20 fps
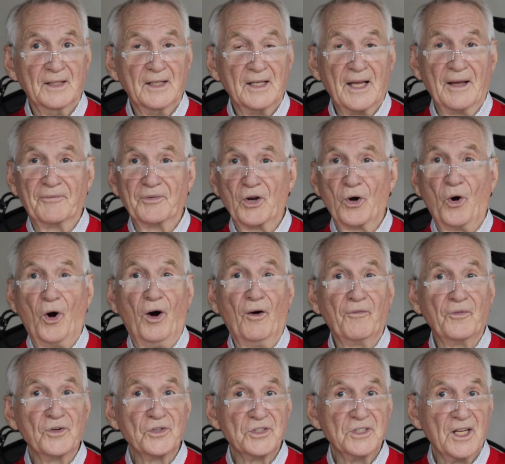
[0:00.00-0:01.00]
If your
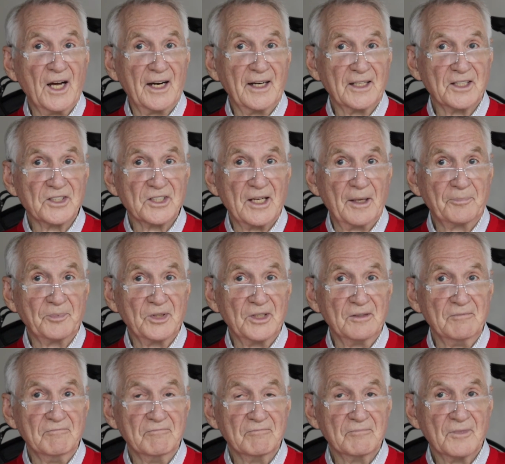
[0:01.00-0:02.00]
offer is not
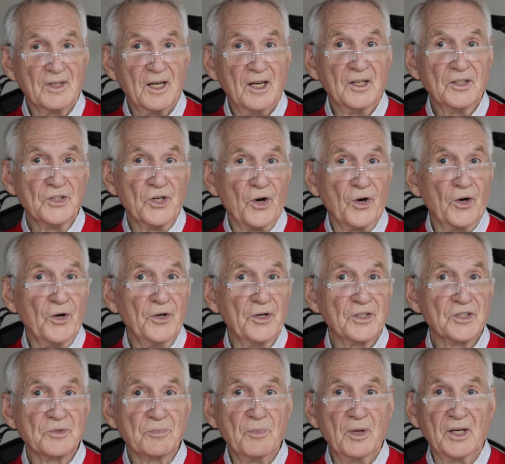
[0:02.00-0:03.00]
accepted, your
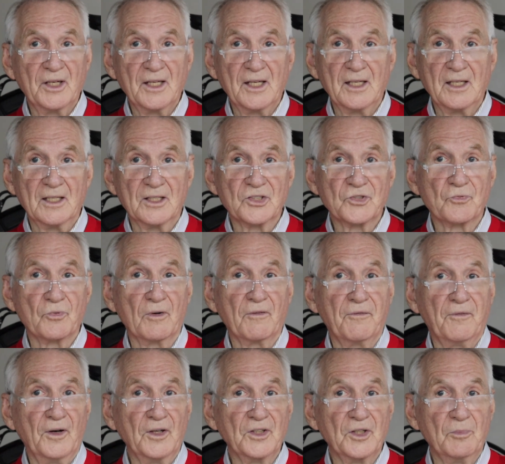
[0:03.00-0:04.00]
earnest money is
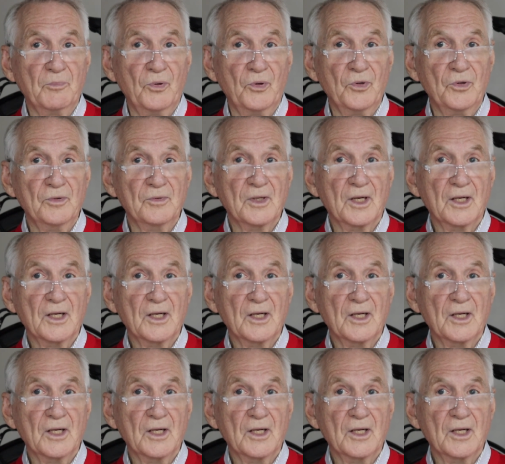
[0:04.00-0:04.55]
refundable,